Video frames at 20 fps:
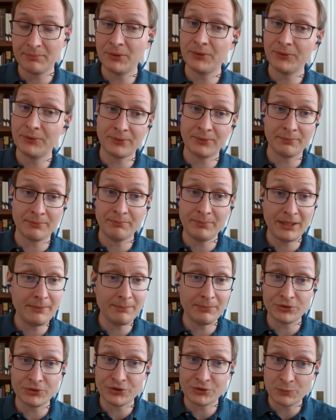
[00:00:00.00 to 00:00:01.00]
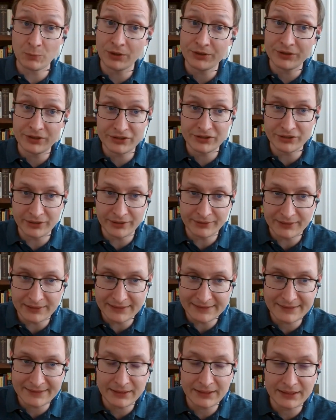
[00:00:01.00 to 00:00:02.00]
both from people just wanting to live
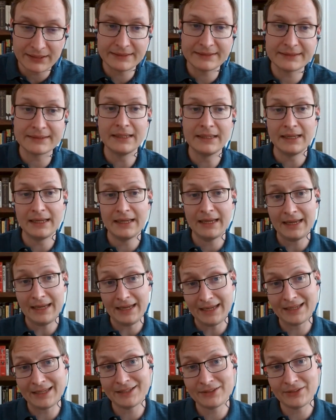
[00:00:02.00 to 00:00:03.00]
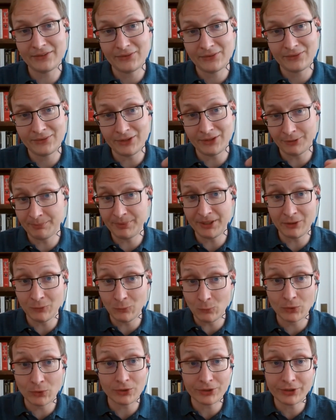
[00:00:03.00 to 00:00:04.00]
in cities and there
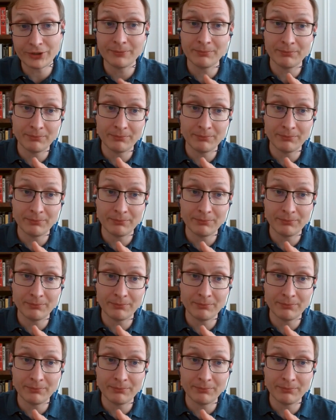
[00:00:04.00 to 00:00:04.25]
being work,